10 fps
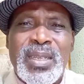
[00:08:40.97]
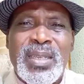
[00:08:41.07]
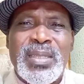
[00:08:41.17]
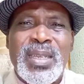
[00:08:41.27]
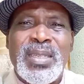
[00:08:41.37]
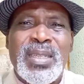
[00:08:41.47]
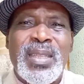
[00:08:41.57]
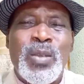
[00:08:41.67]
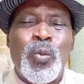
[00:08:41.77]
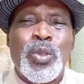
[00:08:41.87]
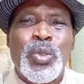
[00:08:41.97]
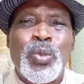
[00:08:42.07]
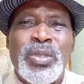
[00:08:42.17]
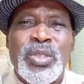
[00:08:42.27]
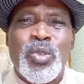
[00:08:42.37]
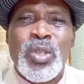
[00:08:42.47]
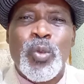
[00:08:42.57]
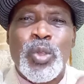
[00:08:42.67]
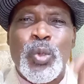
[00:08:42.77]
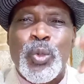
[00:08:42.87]
he said the thing was so disgusting,
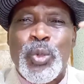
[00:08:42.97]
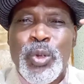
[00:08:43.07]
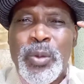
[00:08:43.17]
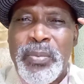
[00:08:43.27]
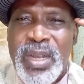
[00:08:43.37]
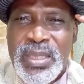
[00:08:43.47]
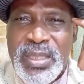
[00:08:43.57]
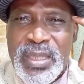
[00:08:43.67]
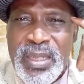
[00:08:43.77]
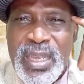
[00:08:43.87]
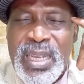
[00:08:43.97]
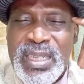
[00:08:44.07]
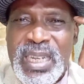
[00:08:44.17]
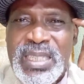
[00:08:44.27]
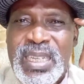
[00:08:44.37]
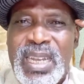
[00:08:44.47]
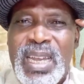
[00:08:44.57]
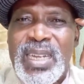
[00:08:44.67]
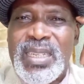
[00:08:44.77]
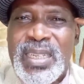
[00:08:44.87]
was so traumatic that she
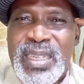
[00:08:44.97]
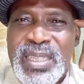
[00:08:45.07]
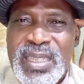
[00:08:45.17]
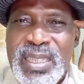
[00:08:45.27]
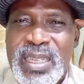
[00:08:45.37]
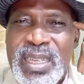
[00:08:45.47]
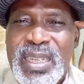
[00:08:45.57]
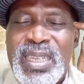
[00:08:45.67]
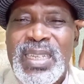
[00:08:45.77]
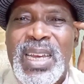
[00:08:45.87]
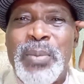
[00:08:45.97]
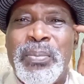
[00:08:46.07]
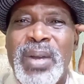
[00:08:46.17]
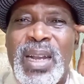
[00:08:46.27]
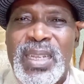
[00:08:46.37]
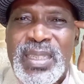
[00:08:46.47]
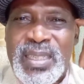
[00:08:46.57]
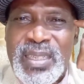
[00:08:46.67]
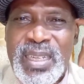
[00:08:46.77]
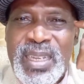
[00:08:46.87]
carried it in her mind
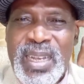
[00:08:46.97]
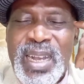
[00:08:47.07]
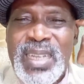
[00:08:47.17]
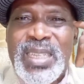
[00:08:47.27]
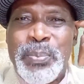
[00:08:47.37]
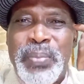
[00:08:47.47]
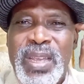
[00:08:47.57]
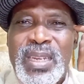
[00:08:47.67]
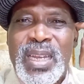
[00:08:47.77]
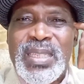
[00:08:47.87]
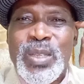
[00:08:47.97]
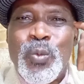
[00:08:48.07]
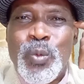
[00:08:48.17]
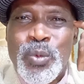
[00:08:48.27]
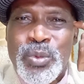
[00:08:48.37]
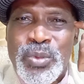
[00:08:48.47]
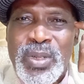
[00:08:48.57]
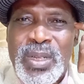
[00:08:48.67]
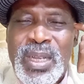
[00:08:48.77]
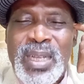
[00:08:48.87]
as a pain, as a wound,
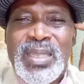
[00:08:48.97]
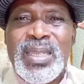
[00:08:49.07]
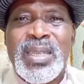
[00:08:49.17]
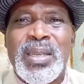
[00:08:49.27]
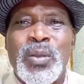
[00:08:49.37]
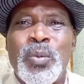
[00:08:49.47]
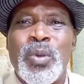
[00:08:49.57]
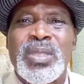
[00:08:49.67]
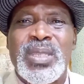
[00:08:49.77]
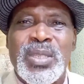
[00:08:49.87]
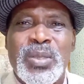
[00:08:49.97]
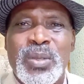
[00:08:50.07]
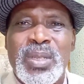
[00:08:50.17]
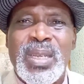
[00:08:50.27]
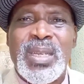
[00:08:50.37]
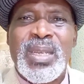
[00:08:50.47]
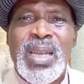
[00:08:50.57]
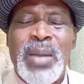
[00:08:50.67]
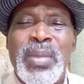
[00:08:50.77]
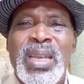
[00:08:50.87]
and say,
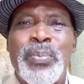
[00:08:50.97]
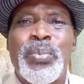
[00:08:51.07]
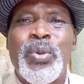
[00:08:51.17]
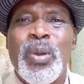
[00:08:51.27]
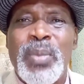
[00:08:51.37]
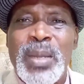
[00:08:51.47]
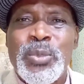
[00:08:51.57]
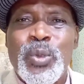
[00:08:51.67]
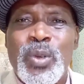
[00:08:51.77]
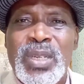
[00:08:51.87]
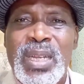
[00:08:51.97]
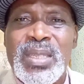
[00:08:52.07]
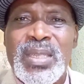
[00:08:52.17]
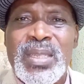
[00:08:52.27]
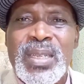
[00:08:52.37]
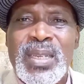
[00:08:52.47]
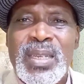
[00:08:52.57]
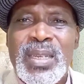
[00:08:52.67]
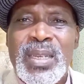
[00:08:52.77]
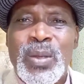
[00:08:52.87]
am I a problem to others?
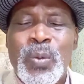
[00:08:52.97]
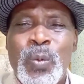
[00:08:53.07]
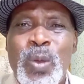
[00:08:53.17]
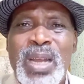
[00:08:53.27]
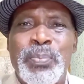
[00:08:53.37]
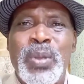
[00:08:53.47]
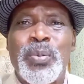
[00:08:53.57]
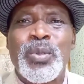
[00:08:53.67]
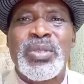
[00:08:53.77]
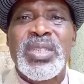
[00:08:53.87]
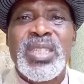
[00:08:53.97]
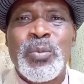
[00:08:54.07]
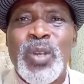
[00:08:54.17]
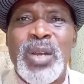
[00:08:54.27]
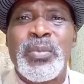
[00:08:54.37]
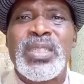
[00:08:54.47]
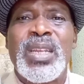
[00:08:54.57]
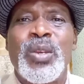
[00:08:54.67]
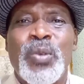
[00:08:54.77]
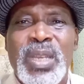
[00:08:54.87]
Why are people treating me? Why are
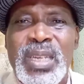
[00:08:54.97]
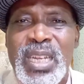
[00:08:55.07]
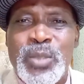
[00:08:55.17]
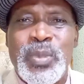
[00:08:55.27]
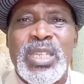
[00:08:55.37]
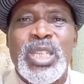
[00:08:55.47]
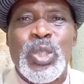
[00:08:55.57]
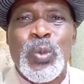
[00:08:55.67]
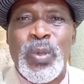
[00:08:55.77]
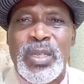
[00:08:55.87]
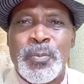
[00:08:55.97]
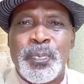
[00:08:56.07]
they looking at me this way?